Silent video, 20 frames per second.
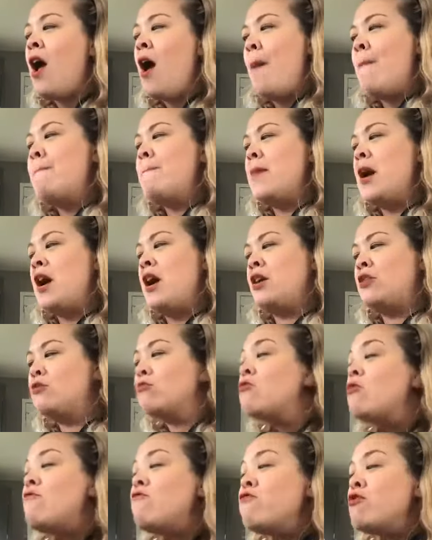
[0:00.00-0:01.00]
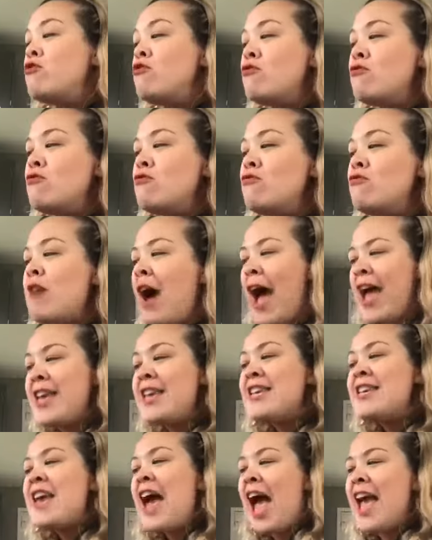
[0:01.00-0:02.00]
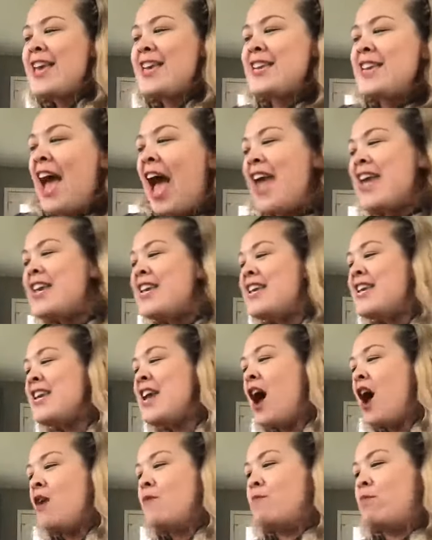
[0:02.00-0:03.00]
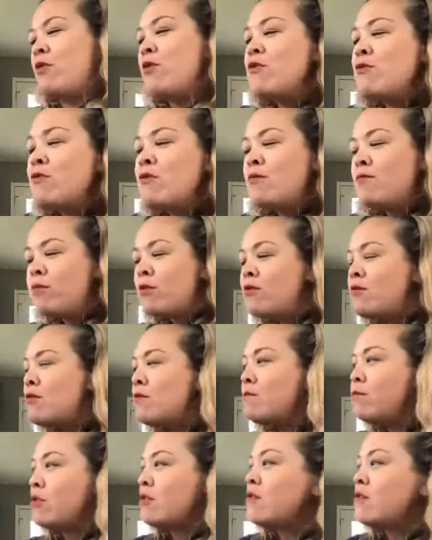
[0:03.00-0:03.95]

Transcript: magaroogadoo, ay, broog, broog,